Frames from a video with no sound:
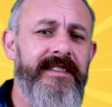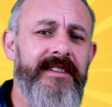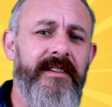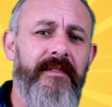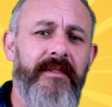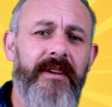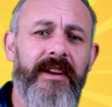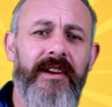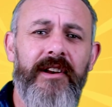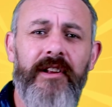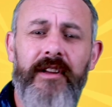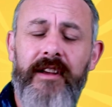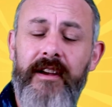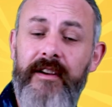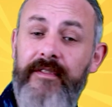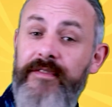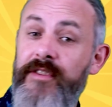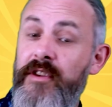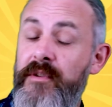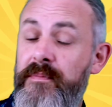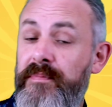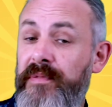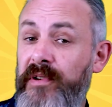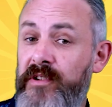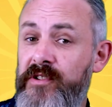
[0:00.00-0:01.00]
So I'm going to look at a
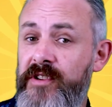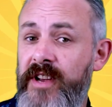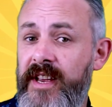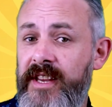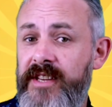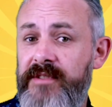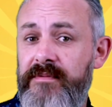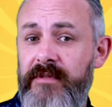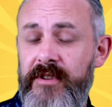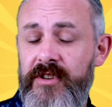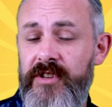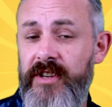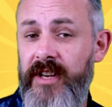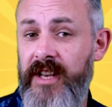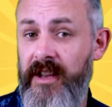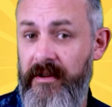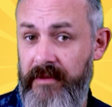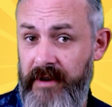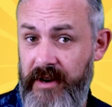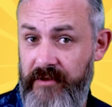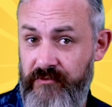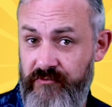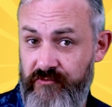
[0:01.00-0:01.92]
few projects which are currently